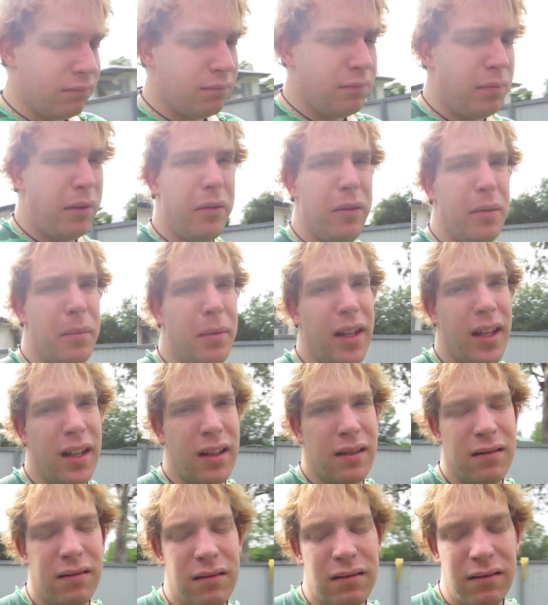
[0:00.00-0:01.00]

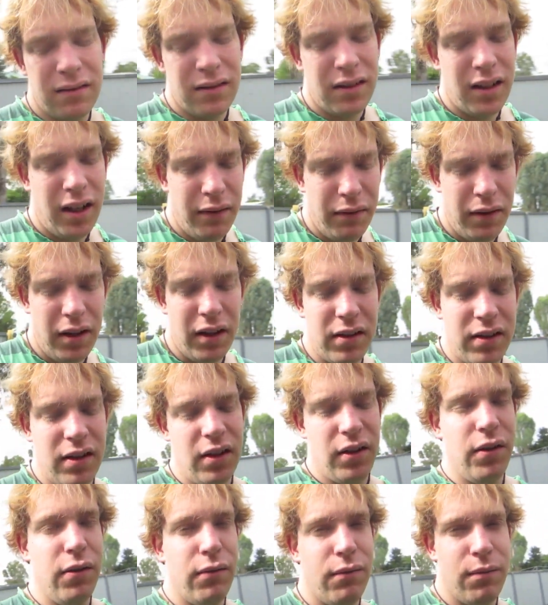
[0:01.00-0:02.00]
Probably. I've lost
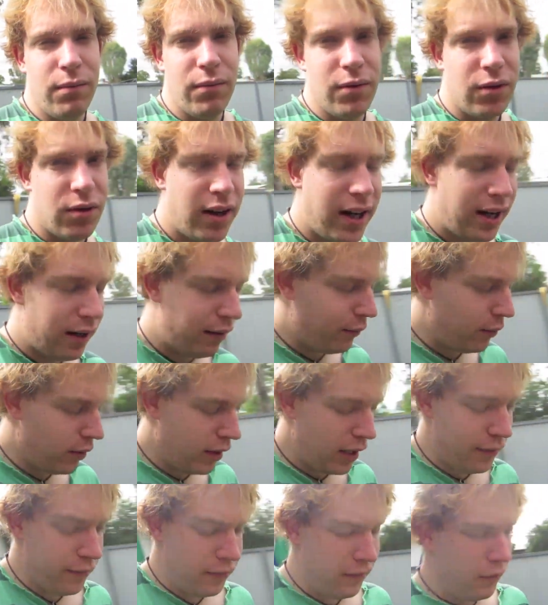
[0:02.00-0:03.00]
all track of what
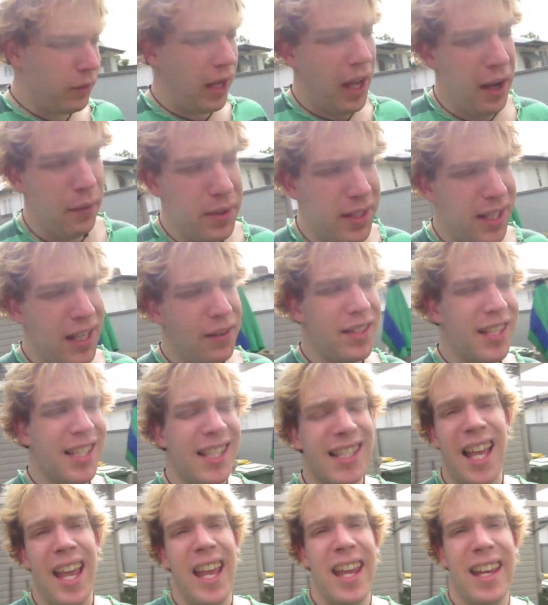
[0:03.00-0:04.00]
I was even
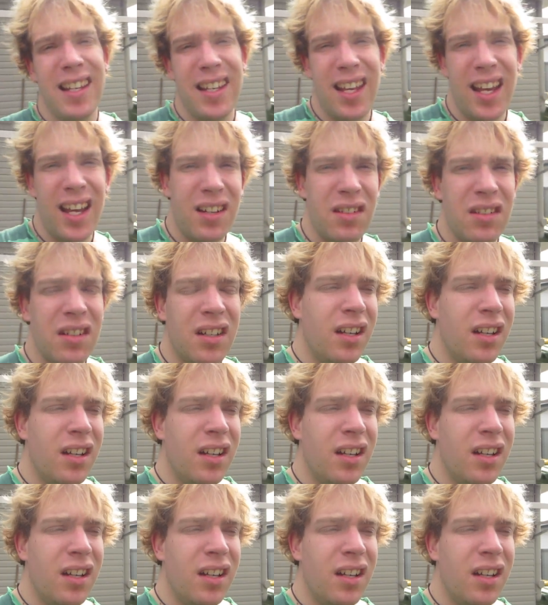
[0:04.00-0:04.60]
saying now.